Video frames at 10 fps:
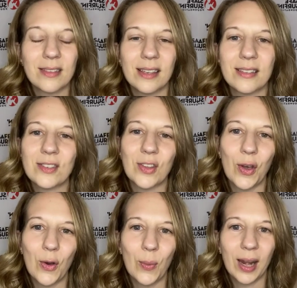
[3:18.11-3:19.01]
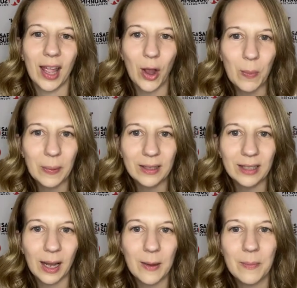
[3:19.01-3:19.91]
And so when I opened it
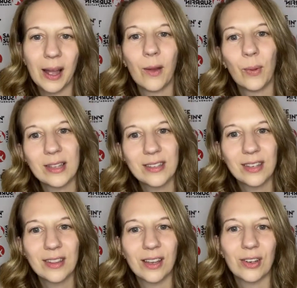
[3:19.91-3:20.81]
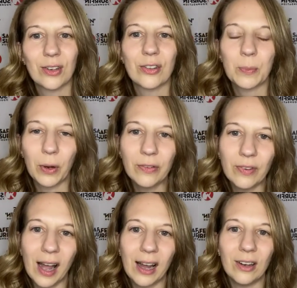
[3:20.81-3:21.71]
up, I went to the girl's
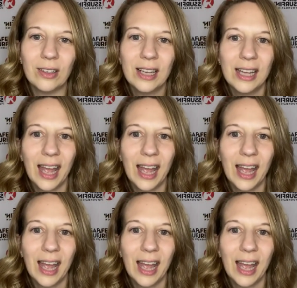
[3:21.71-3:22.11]
profile